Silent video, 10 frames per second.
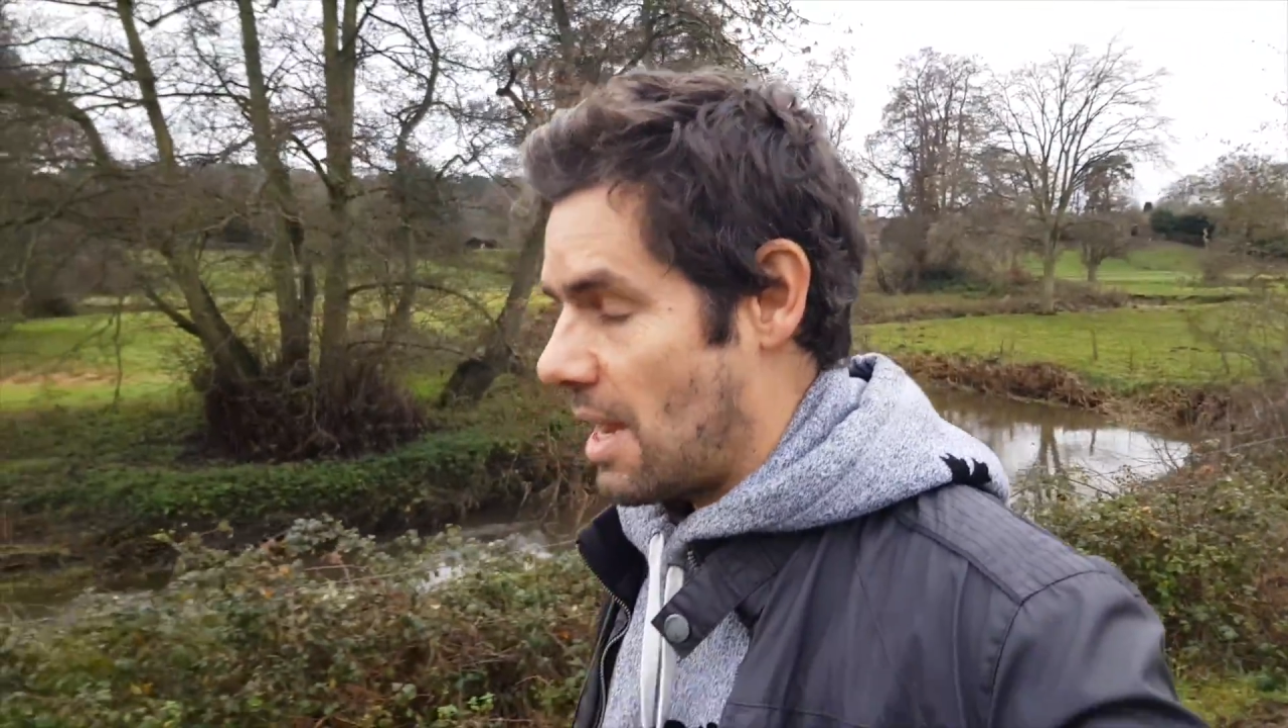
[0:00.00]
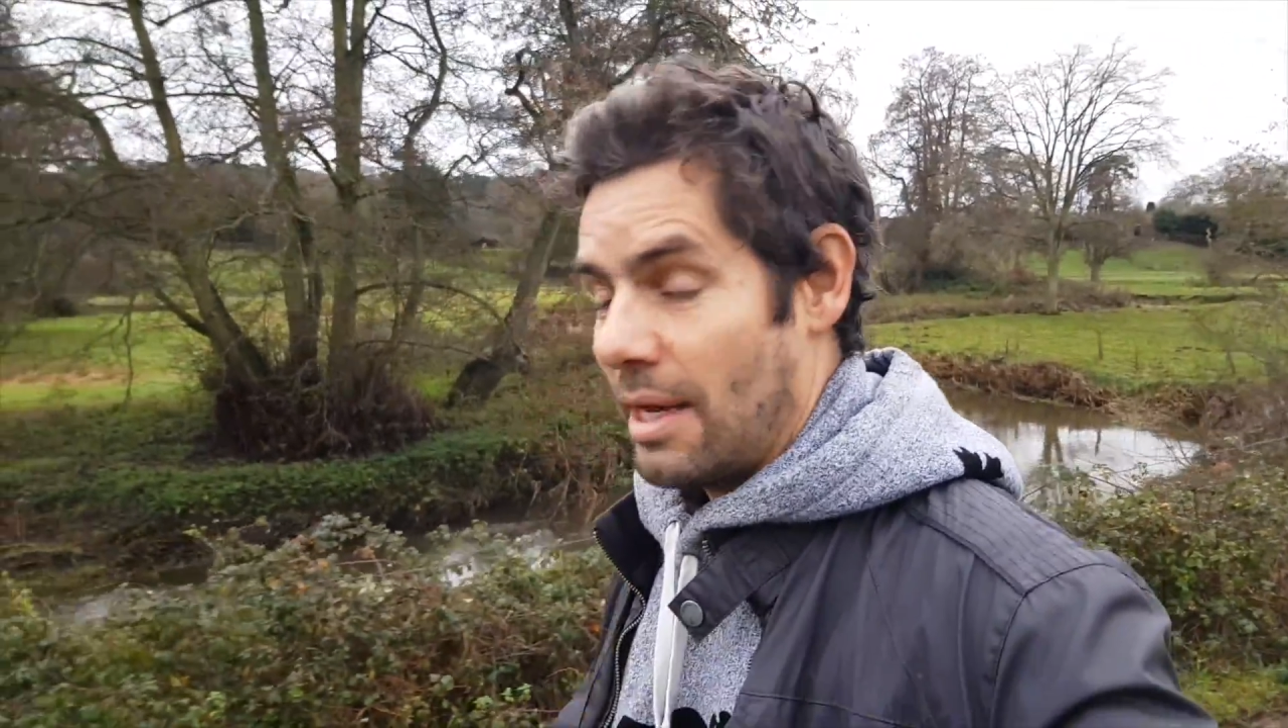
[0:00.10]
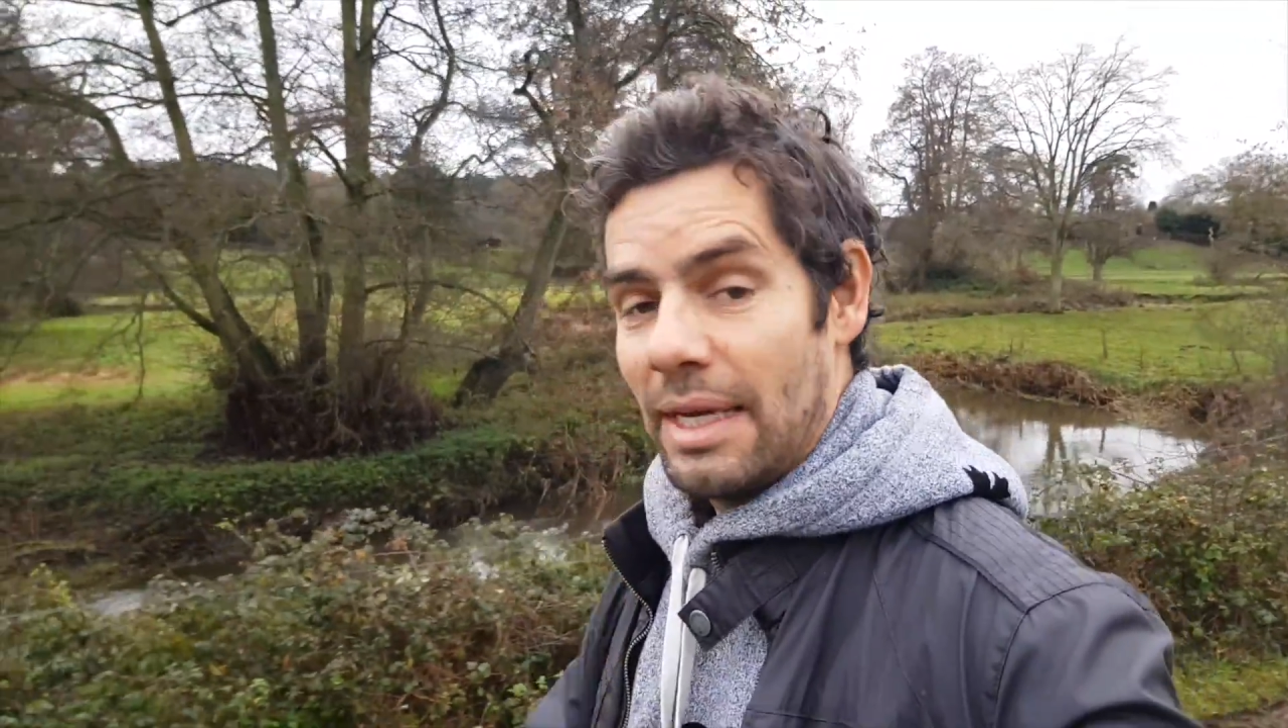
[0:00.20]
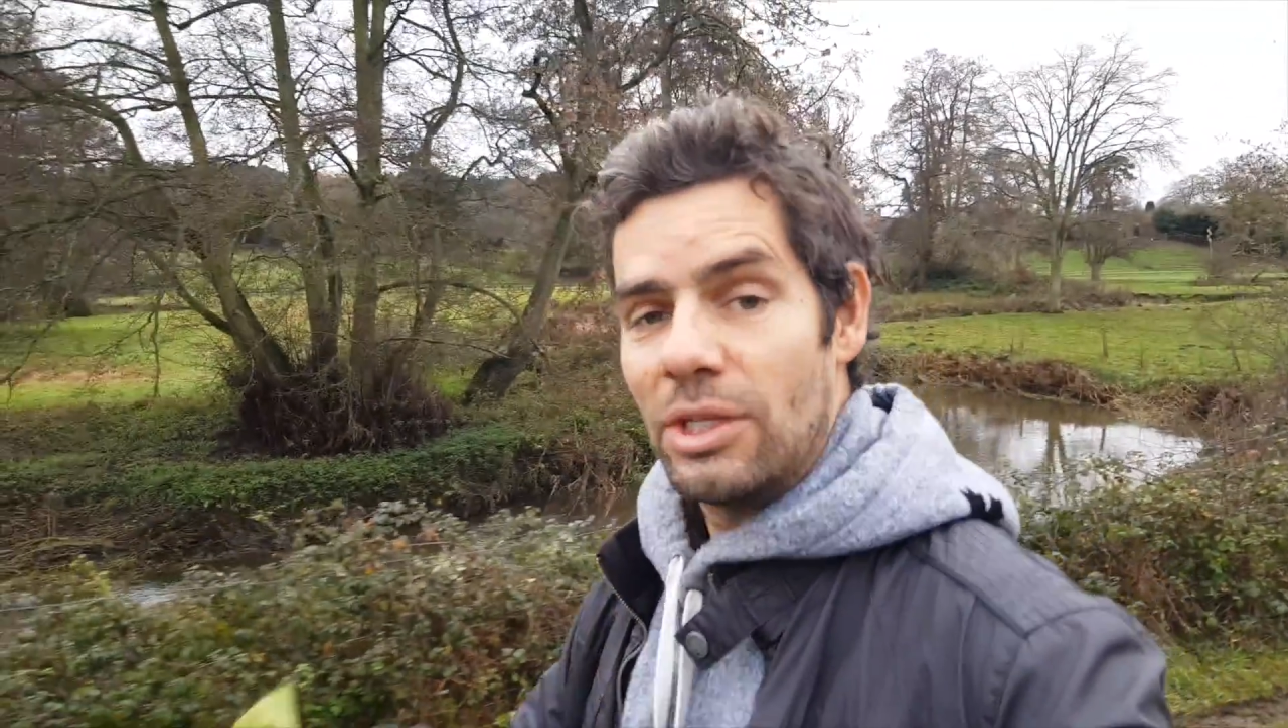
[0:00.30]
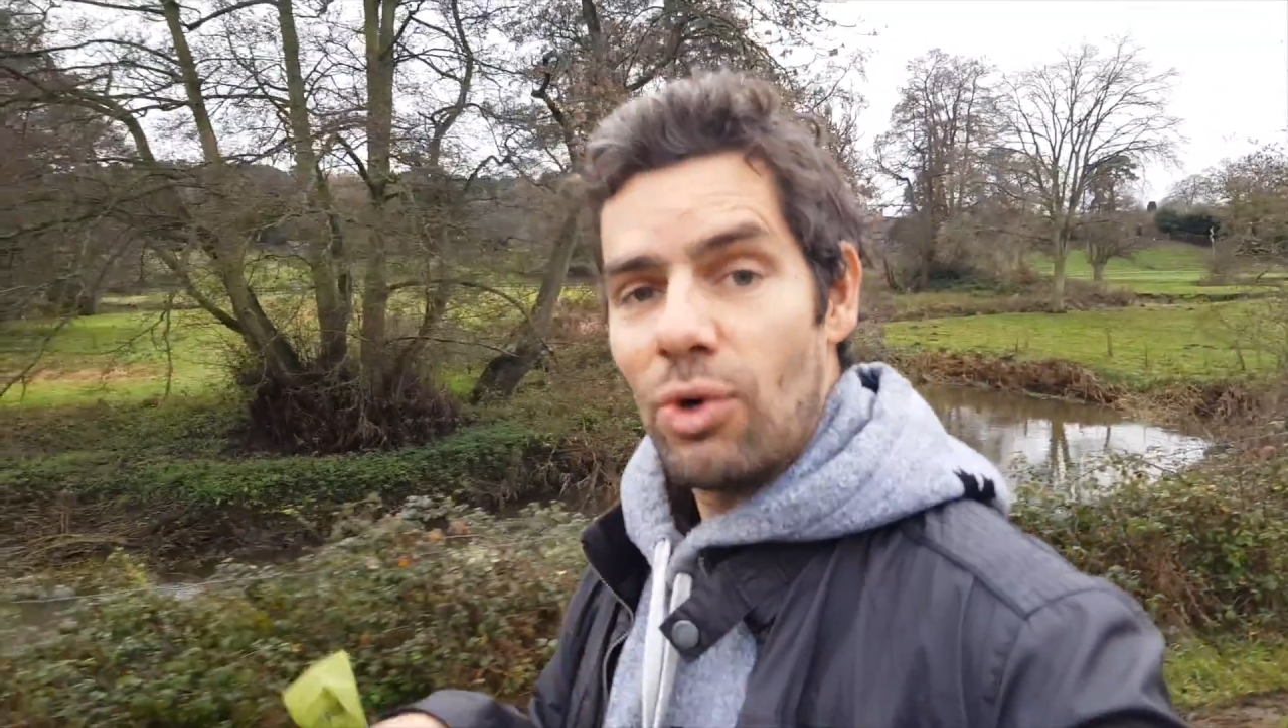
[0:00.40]
I
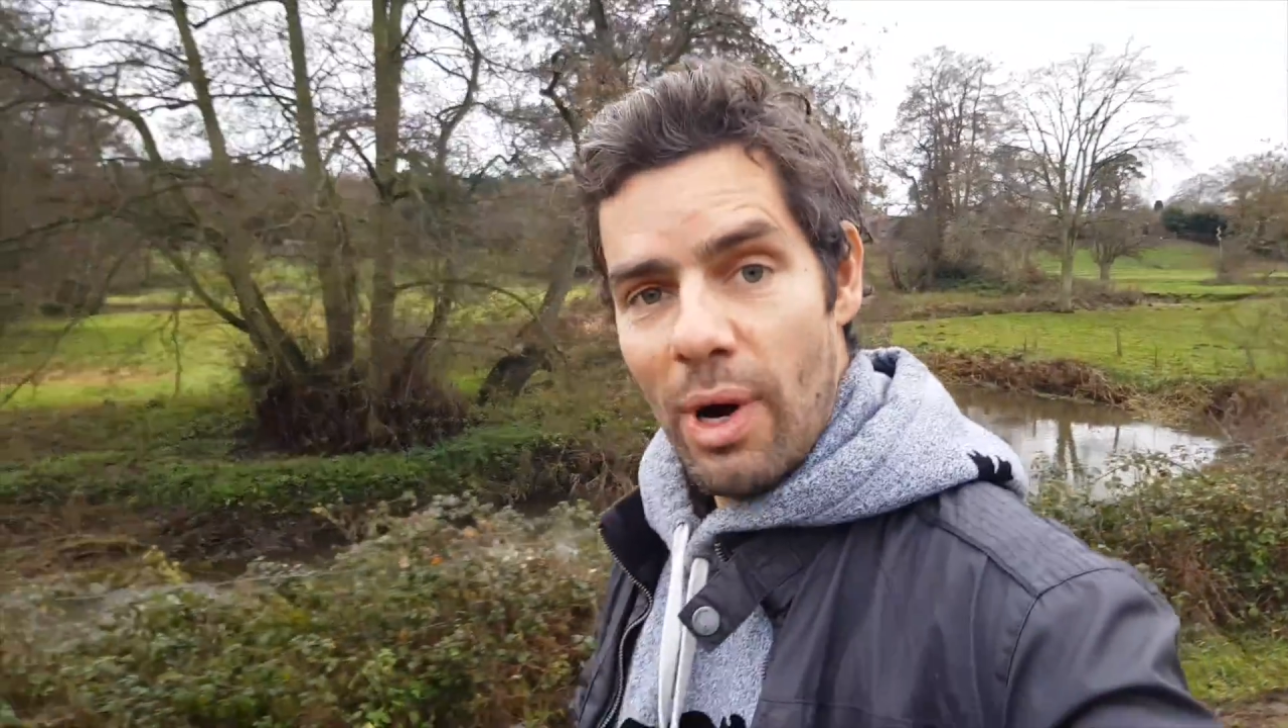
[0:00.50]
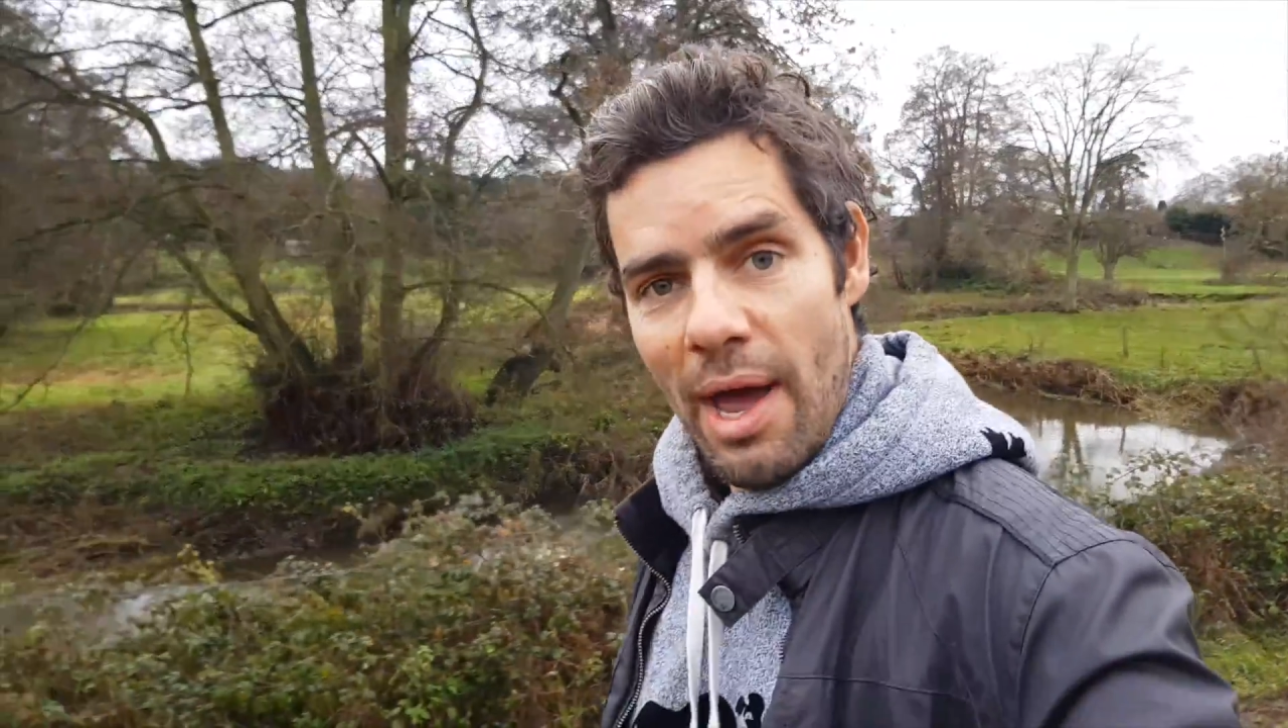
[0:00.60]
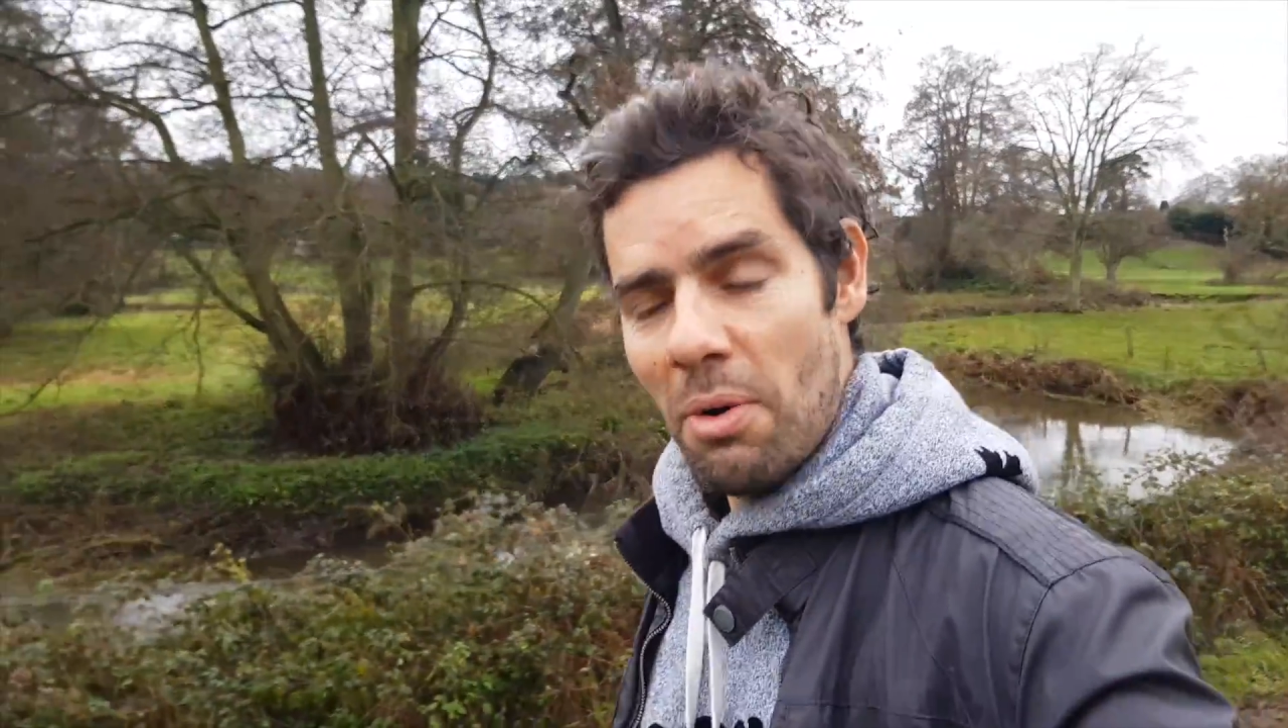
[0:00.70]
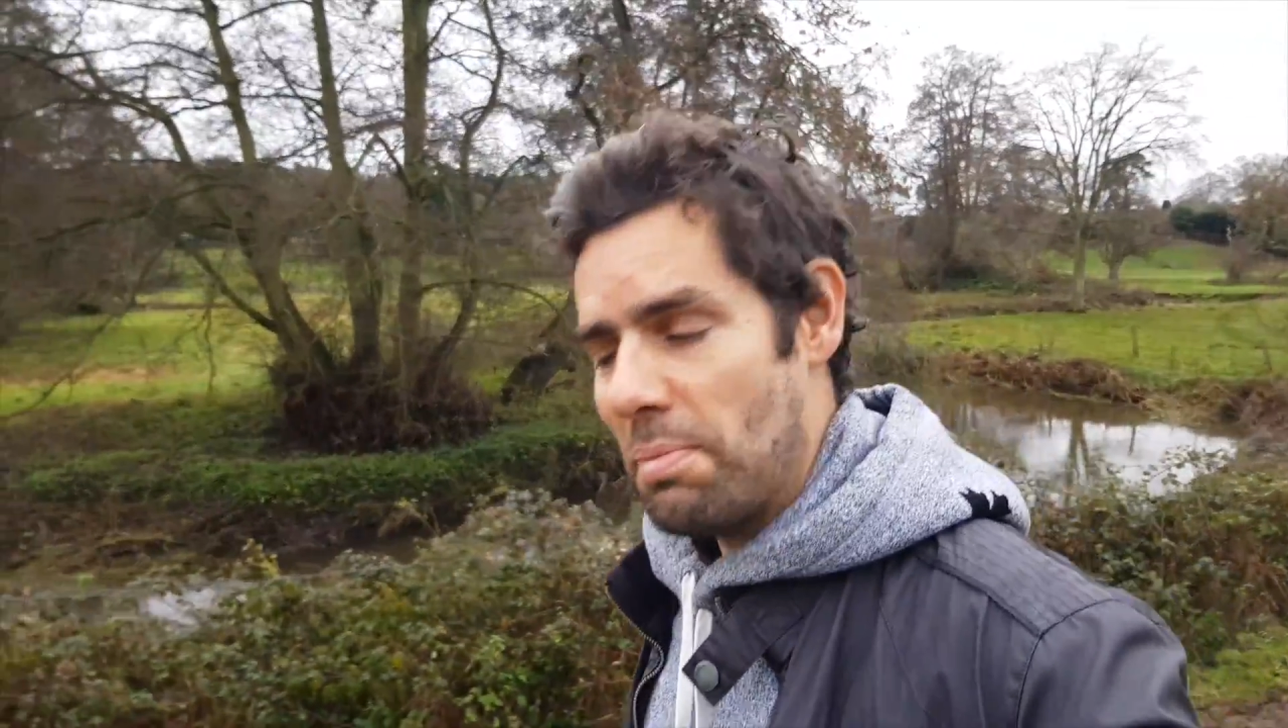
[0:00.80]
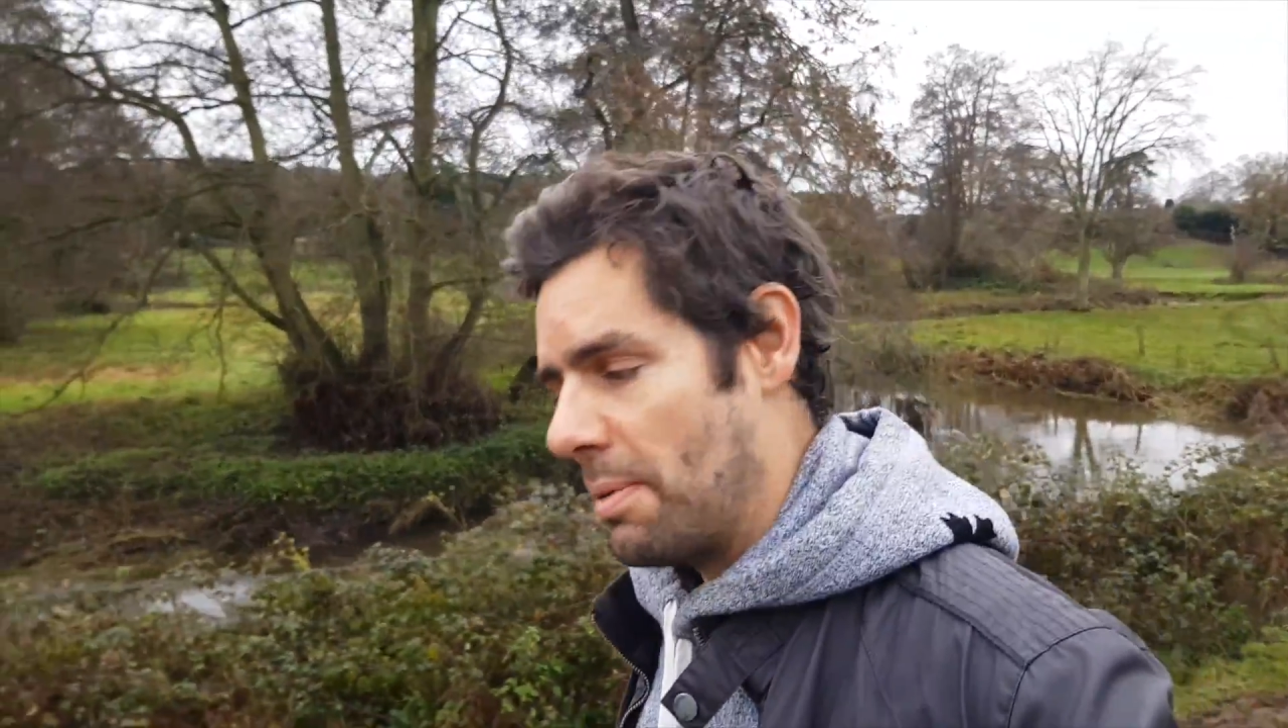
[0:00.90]
need your
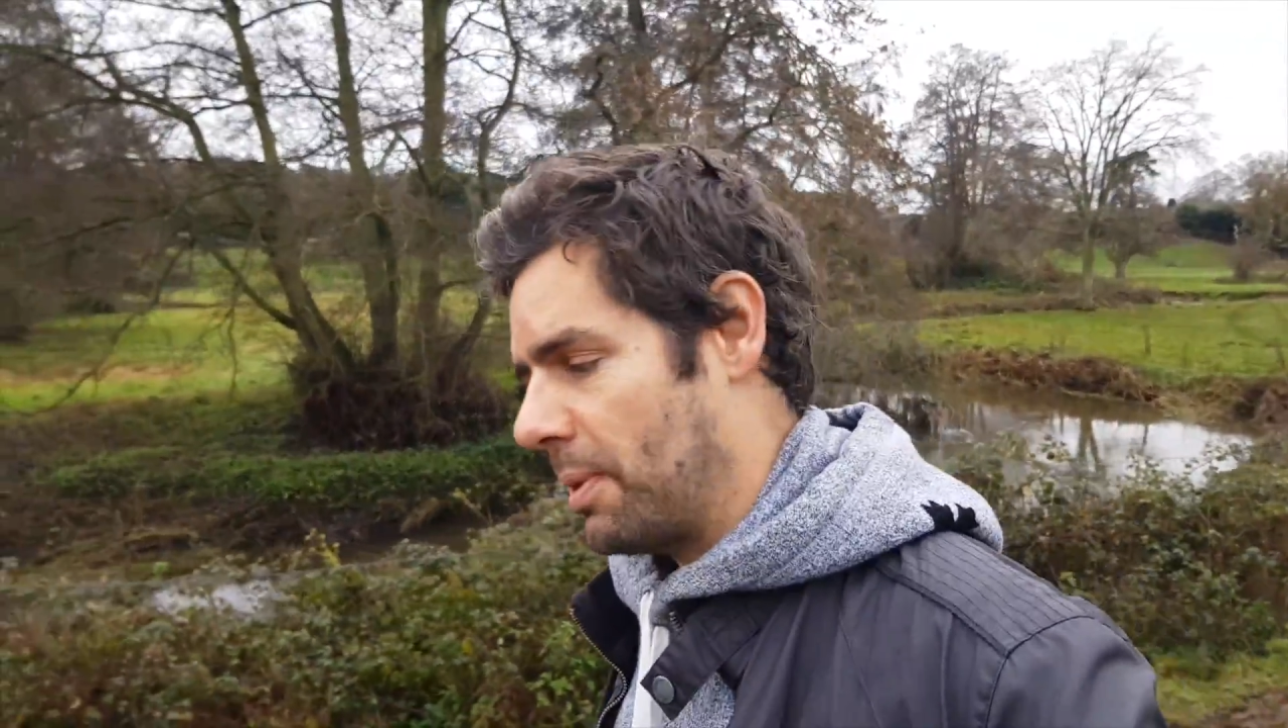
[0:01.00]
help